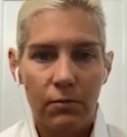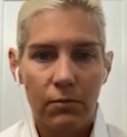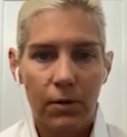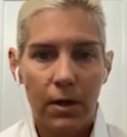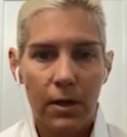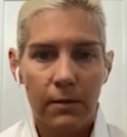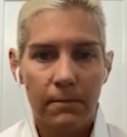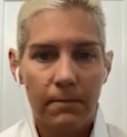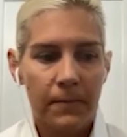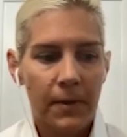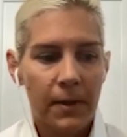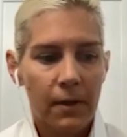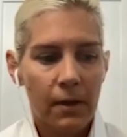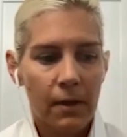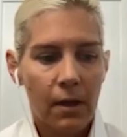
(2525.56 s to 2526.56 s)
right?
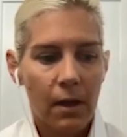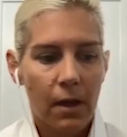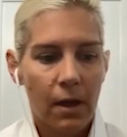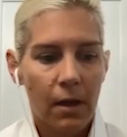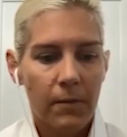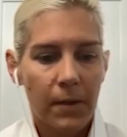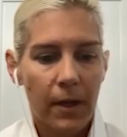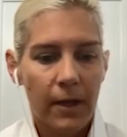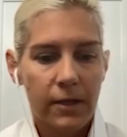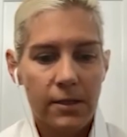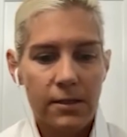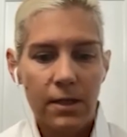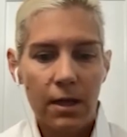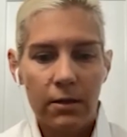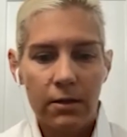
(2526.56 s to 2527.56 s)
I
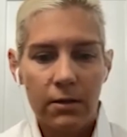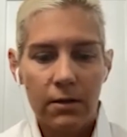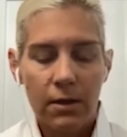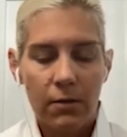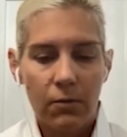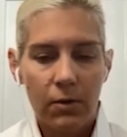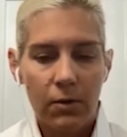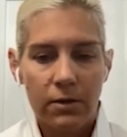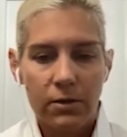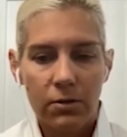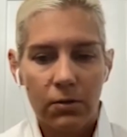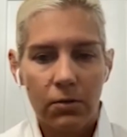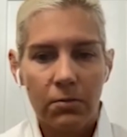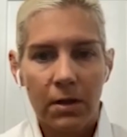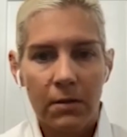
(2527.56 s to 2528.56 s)
can tell you that when I
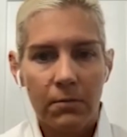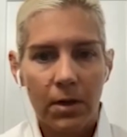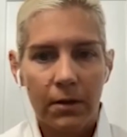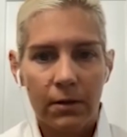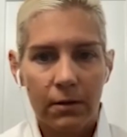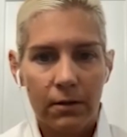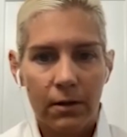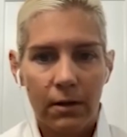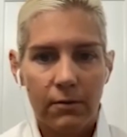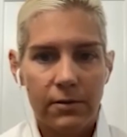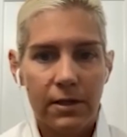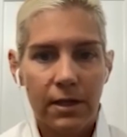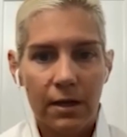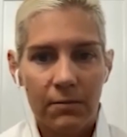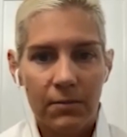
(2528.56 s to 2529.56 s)
told my mother that I
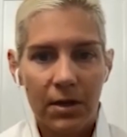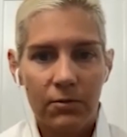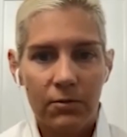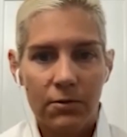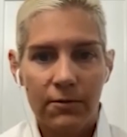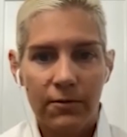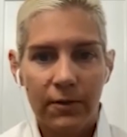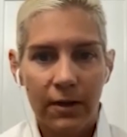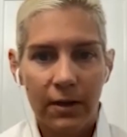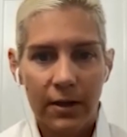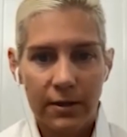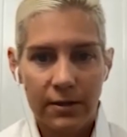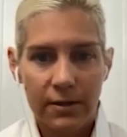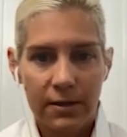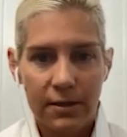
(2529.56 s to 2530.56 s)
was getting my roofing
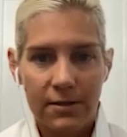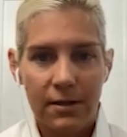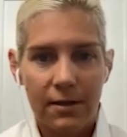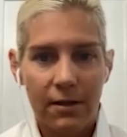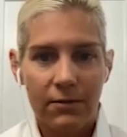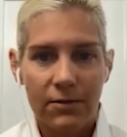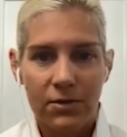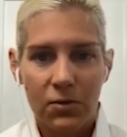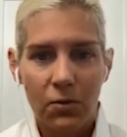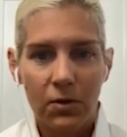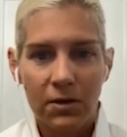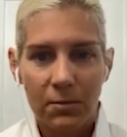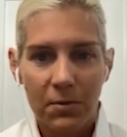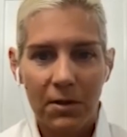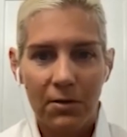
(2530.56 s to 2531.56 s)
license and I was
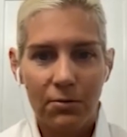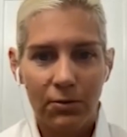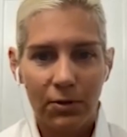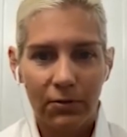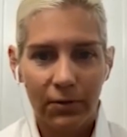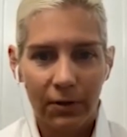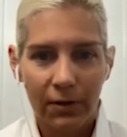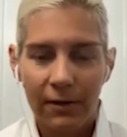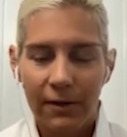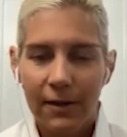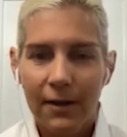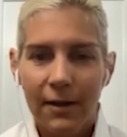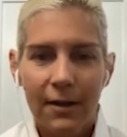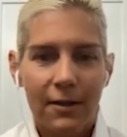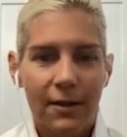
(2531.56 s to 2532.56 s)
going to be a roofer,
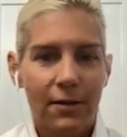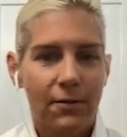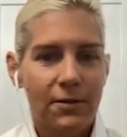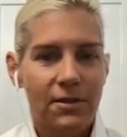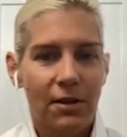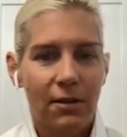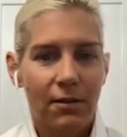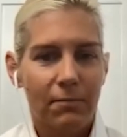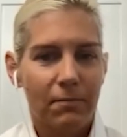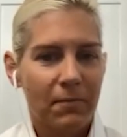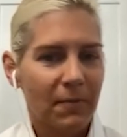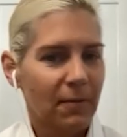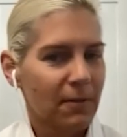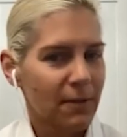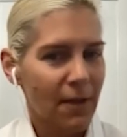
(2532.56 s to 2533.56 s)
there was a
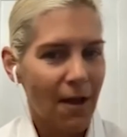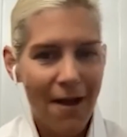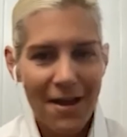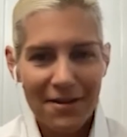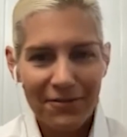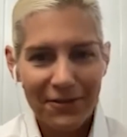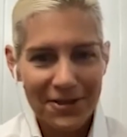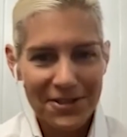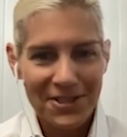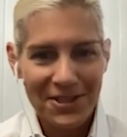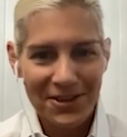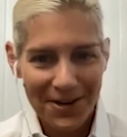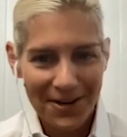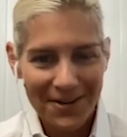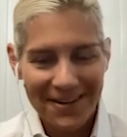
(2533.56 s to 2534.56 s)
lot of
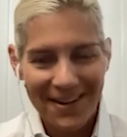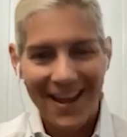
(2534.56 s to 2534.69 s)
concern